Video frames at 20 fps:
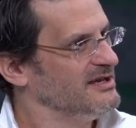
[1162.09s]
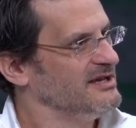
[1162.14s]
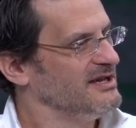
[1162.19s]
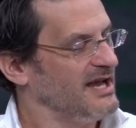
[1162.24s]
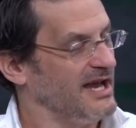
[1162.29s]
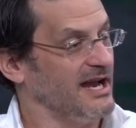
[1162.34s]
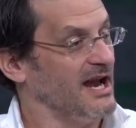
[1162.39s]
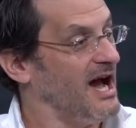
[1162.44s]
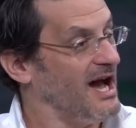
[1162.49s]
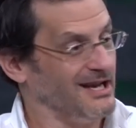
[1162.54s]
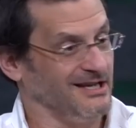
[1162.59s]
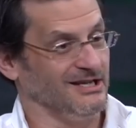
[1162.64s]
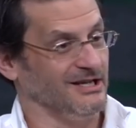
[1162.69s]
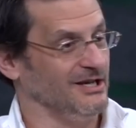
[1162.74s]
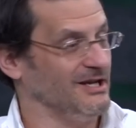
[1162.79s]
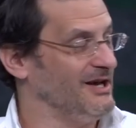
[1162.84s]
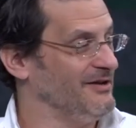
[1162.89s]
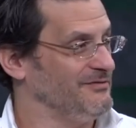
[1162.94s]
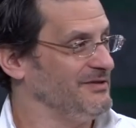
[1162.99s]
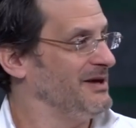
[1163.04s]
And oddly
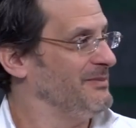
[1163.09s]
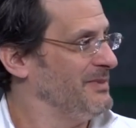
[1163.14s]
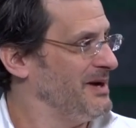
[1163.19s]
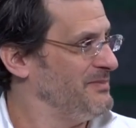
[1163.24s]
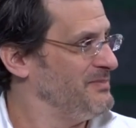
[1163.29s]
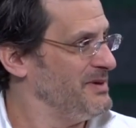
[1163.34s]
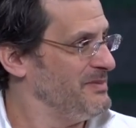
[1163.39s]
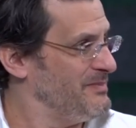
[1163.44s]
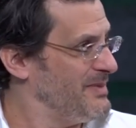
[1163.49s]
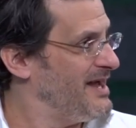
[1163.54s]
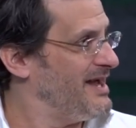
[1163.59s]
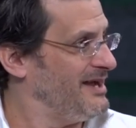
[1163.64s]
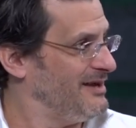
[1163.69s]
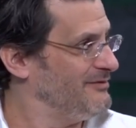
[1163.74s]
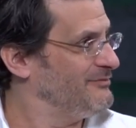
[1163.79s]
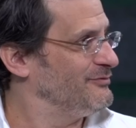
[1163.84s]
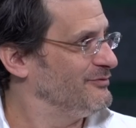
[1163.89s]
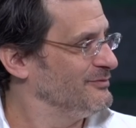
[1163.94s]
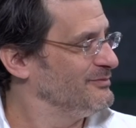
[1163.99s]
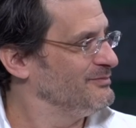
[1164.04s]
enough, that might be
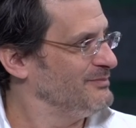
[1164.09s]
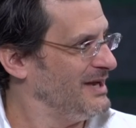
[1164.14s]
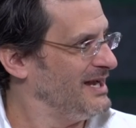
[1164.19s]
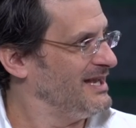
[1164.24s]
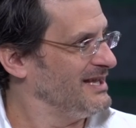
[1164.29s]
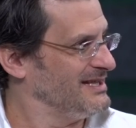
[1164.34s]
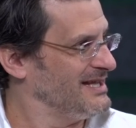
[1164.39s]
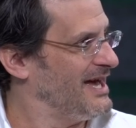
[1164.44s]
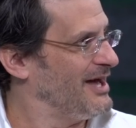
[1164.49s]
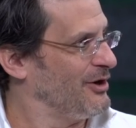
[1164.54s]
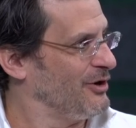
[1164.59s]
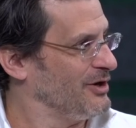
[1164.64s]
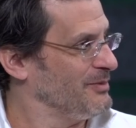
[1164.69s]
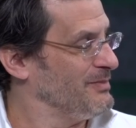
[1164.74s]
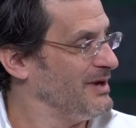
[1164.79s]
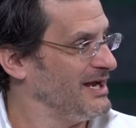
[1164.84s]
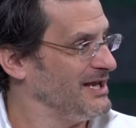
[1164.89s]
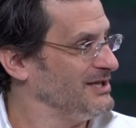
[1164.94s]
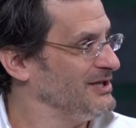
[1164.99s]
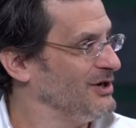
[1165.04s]
Maeve making
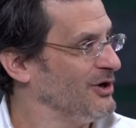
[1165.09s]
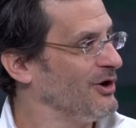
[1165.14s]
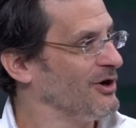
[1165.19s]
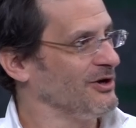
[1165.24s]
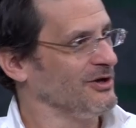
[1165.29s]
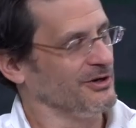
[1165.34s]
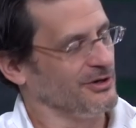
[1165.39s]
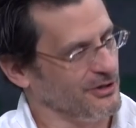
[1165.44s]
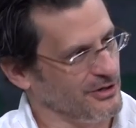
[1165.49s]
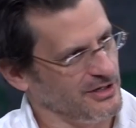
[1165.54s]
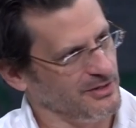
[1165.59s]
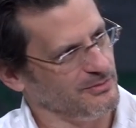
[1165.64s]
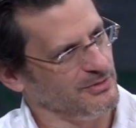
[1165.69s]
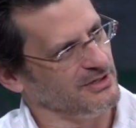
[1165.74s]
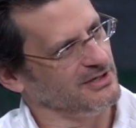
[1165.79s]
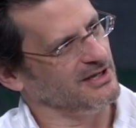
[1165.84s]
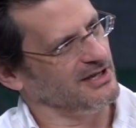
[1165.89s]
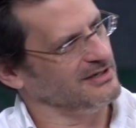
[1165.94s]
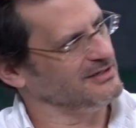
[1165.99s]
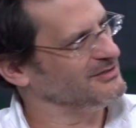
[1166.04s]
the Arnold
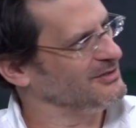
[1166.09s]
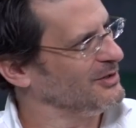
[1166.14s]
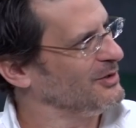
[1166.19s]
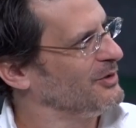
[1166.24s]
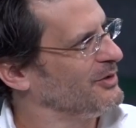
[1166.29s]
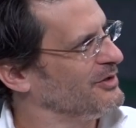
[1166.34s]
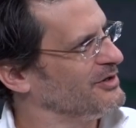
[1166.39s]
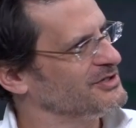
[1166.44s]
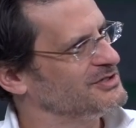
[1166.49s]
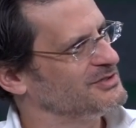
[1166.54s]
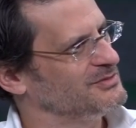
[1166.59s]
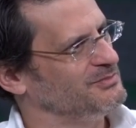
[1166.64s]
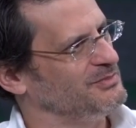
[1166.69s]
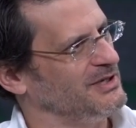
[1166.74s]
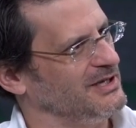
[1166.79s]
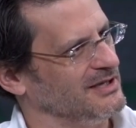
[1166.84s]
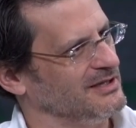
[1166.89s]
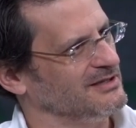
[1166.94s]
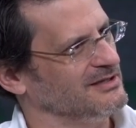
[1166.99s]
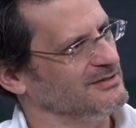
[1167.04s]
argument, and Dolores
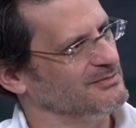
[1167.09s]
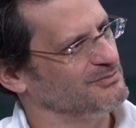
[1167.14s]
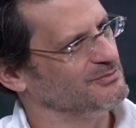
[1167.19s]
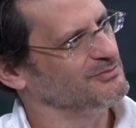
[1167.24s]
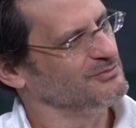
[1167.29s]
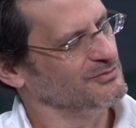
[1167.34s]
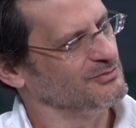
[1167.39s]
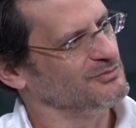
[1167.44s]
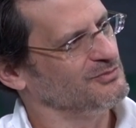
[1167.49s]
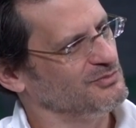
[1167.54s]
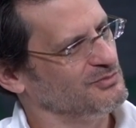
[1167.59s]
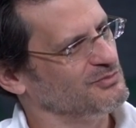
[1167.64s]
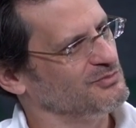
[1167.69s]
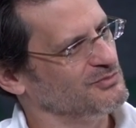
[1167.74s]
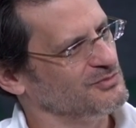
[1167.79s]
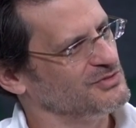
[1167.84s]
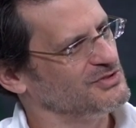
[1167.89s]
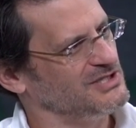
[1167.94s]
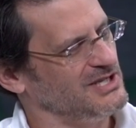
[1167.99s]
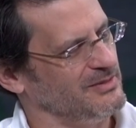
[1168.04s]
being the
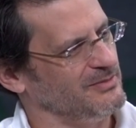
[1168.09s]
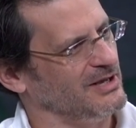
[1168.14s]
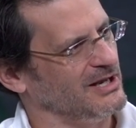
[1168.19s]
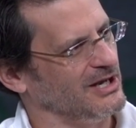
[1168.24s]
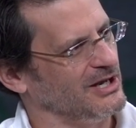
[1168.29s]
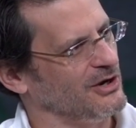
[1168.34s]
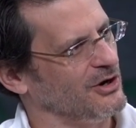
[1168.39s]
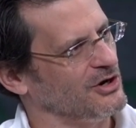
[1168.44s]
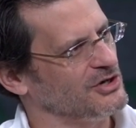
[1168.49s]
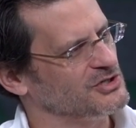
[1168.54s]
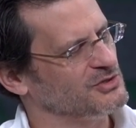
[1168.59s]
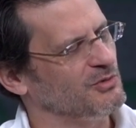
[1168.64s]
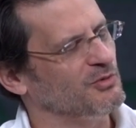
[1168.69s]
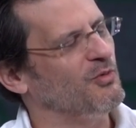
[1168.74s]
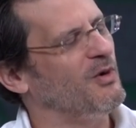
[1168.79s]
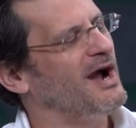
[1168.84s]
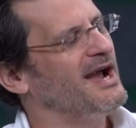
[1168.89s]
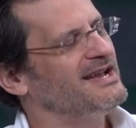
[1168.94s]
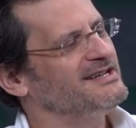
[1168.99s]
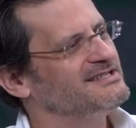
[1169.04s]
seemingly harsh one.
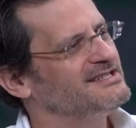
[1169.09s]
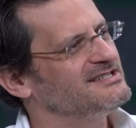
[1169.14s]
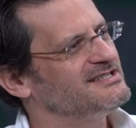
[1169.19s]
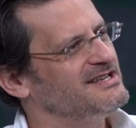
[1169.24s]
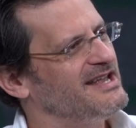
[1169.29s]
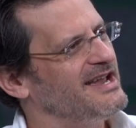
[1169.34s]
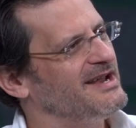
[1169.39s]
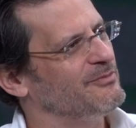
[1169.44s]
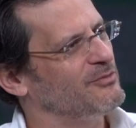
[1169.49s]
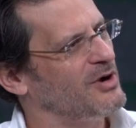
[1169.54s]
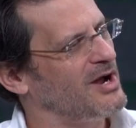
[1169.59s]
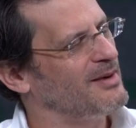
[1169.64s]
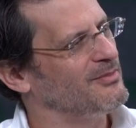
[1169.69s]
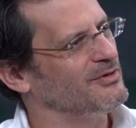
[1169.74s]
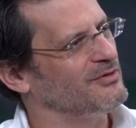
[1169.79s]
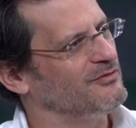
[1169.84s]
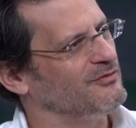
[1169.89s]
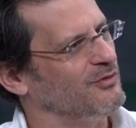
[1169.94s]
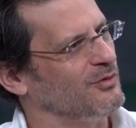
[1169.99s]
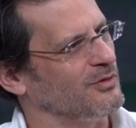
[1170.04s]
Why is his name
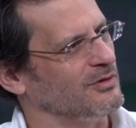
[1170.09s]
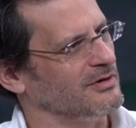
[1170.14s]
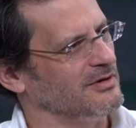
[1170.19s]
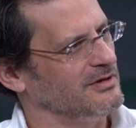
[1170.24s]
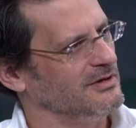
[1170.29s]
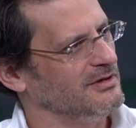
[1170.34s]
Robert Ford?